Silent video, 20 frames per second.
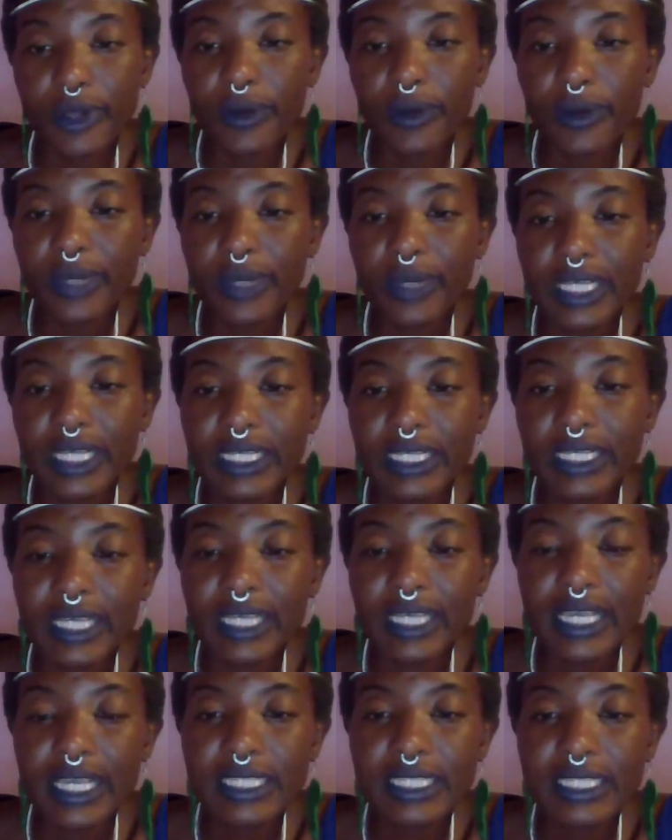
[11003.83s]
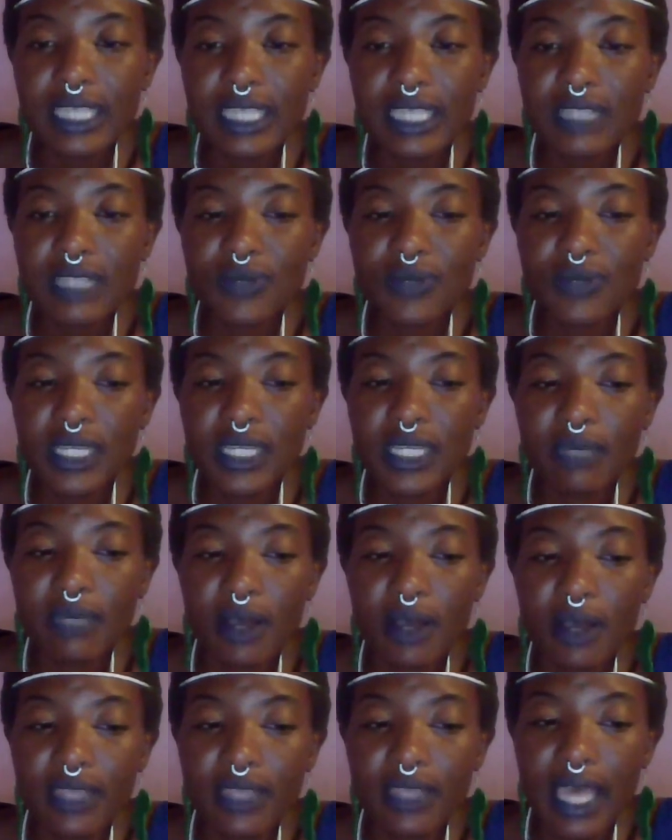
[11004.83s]
so it's
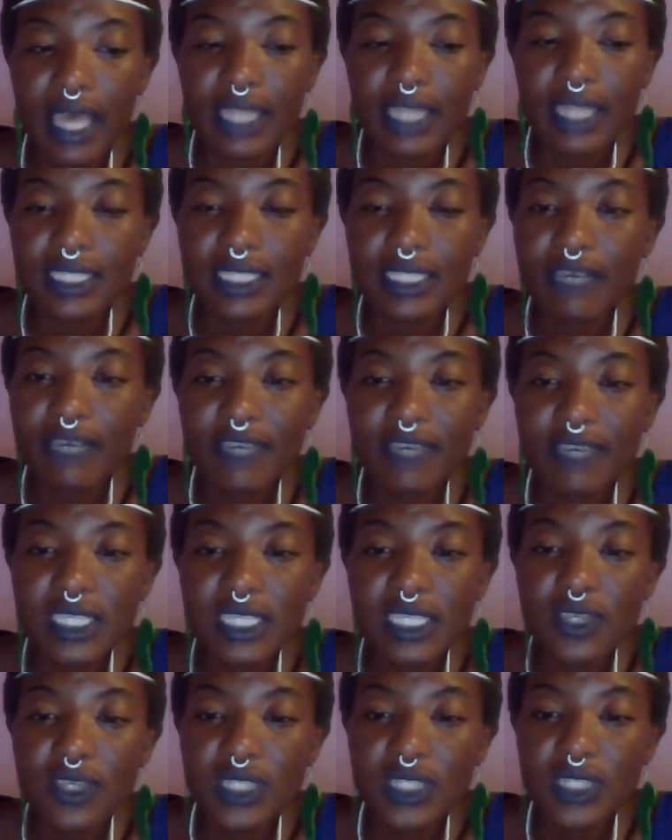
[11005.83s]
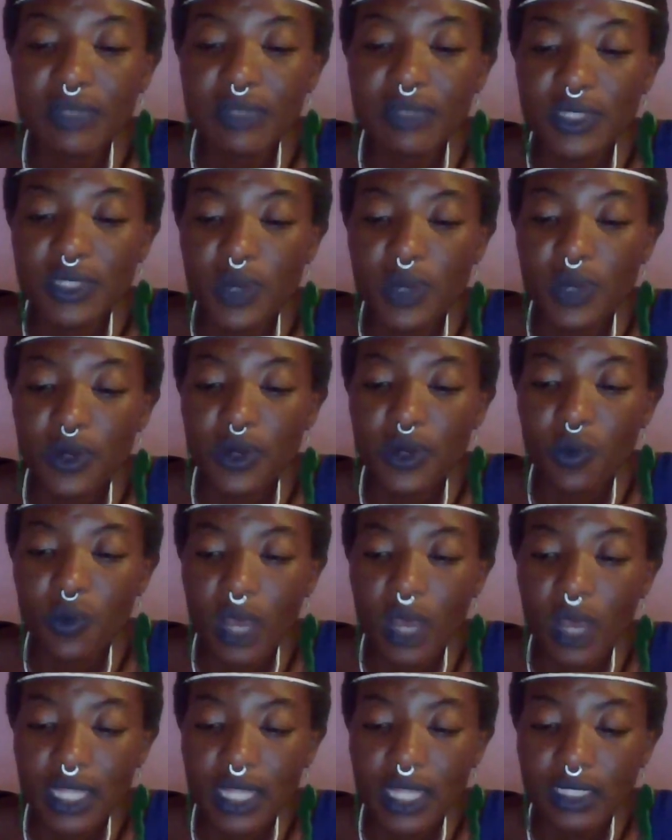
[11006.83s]
really about that. It's like facing your demons one
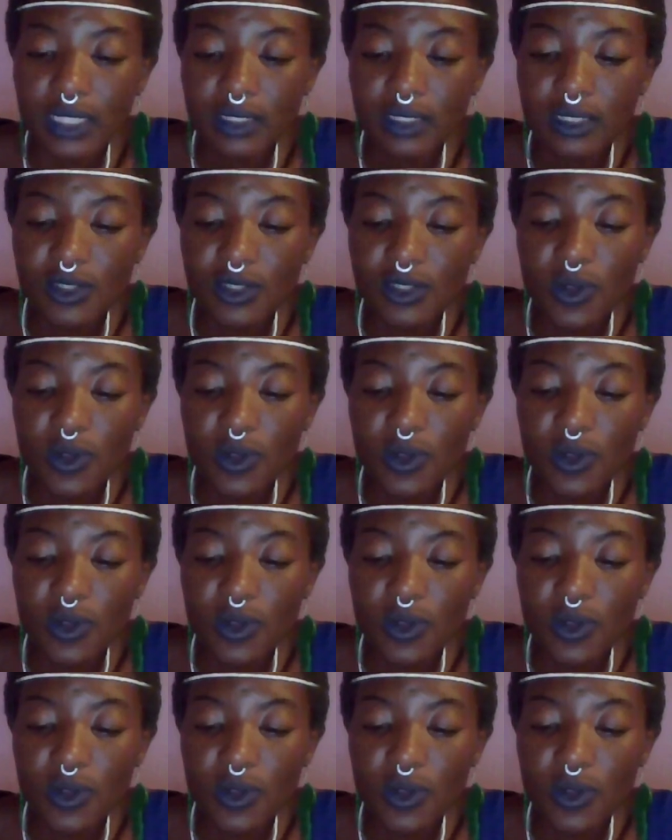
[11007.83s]
on one.